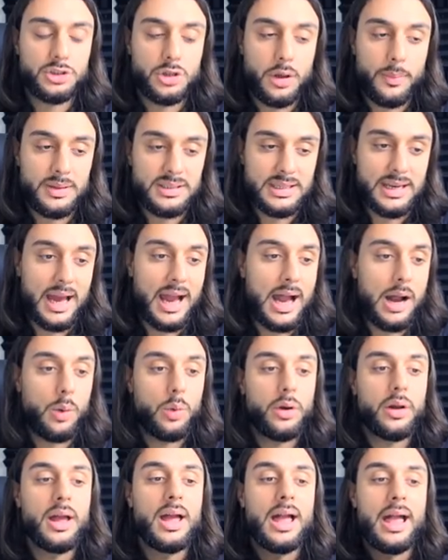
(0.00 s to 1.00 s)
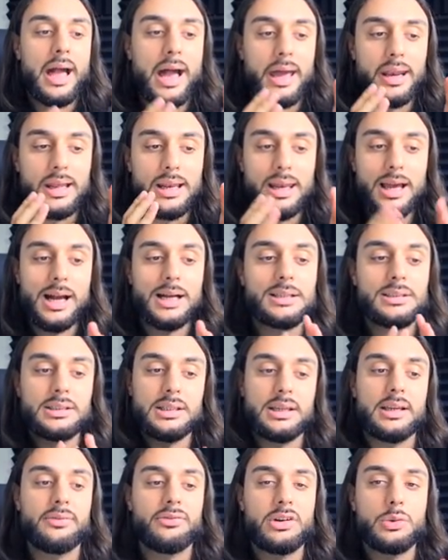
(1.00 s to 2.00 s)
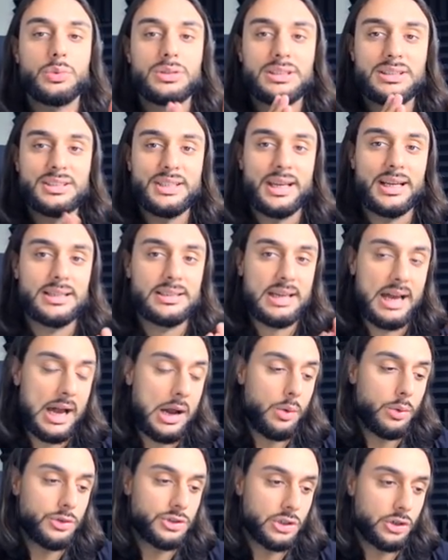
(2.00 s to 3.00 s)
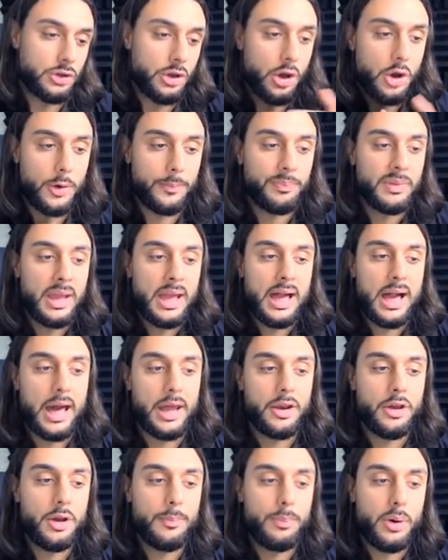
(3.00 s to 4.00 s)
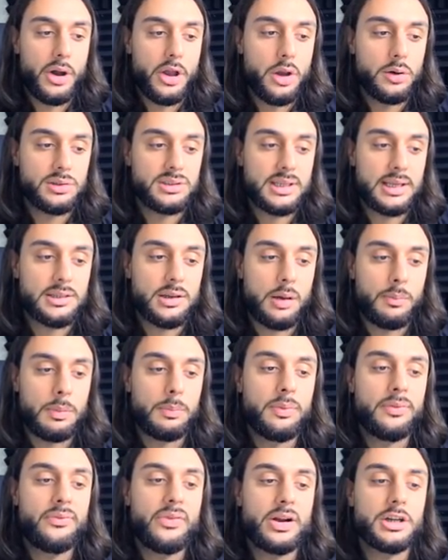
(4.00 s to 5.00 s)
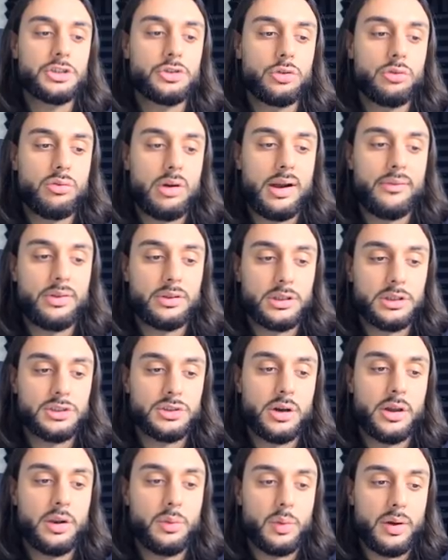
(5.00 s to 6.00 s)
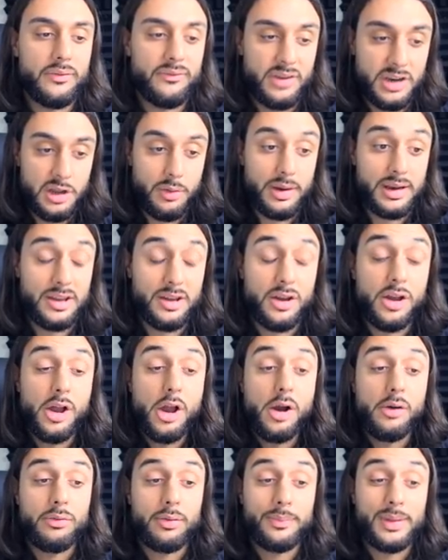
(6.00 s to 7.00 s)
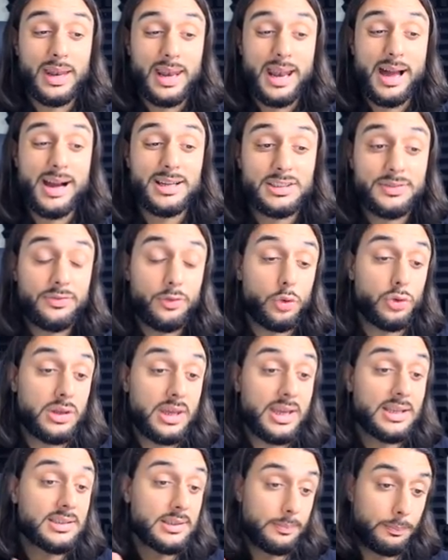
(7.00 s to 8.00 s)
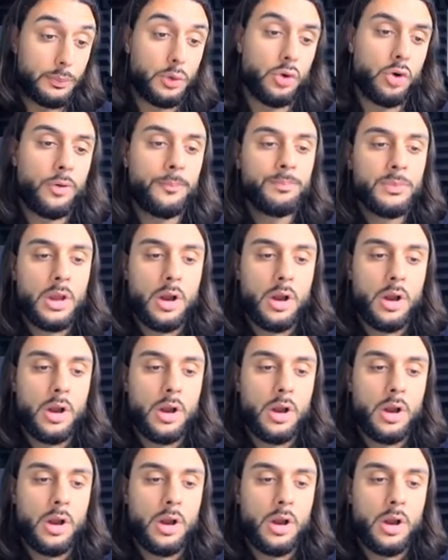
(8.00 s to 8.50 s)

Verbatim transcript: time is an hour and her last delivery was six hours ago. And her bio says, I'm a professional graphic designer, video editor from the last four years and more.